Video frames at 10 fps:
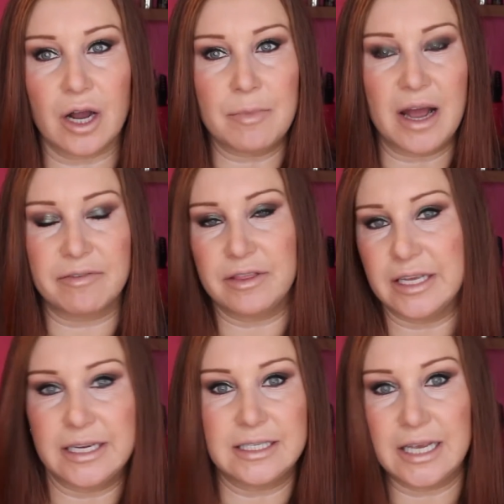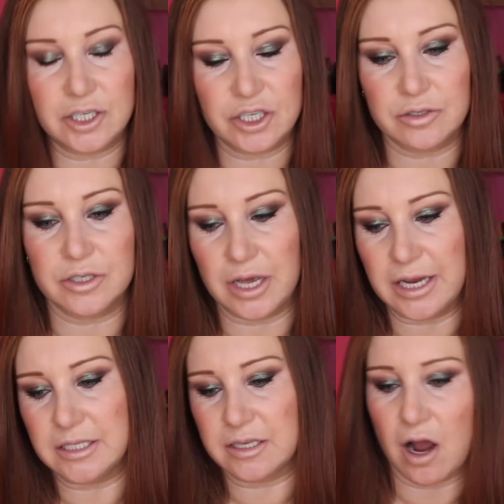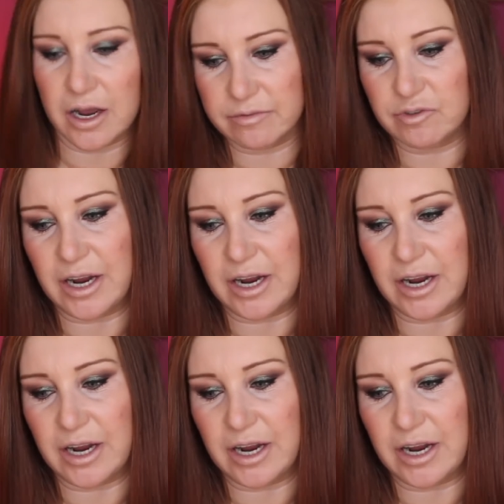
I'm having these issues that it's kind of